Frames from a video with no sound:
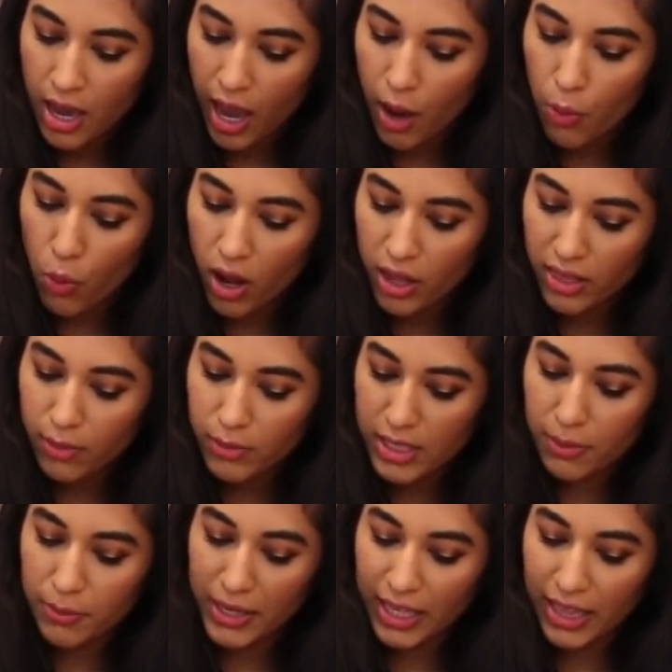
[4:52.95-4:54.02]
I want them
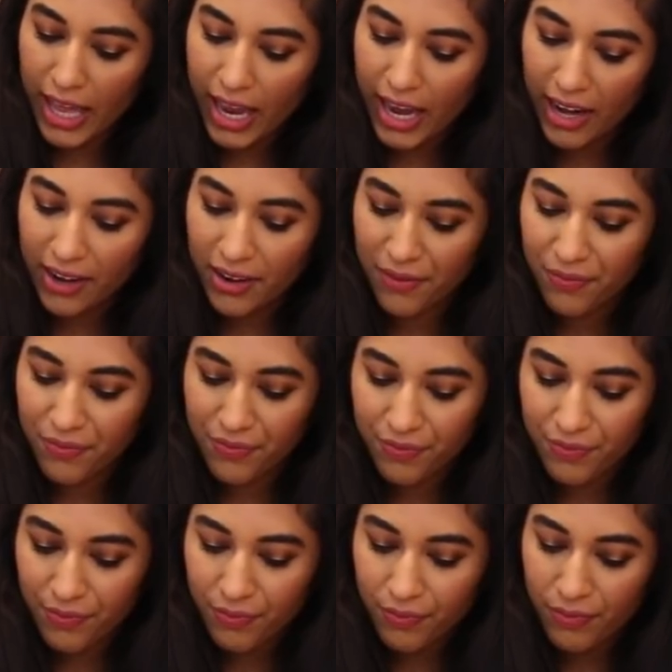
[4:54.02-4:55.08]
to be like
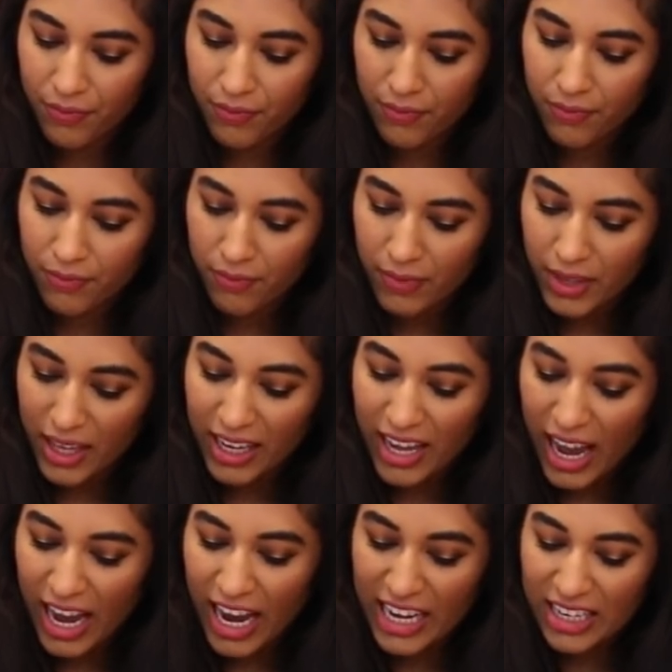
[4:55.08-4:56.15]

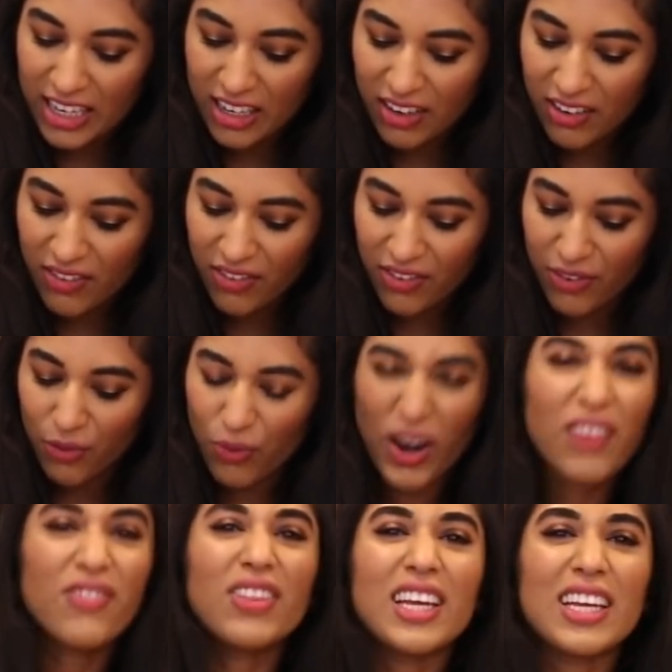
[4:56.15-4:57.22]
kind of
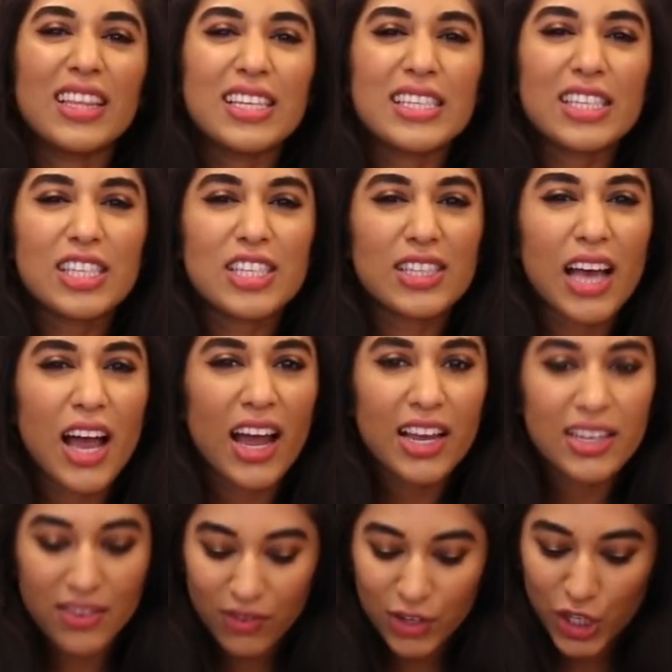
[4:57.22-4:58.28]
roughly the
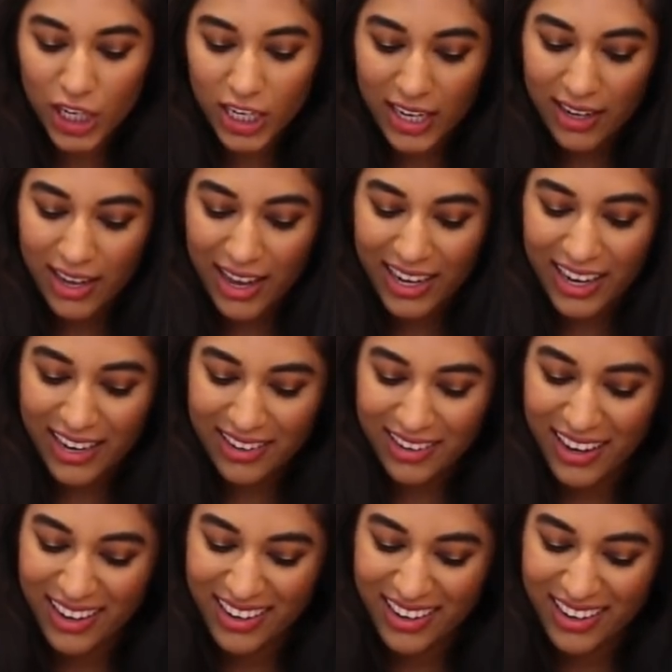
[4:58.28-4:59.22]
size of a chicken nugget.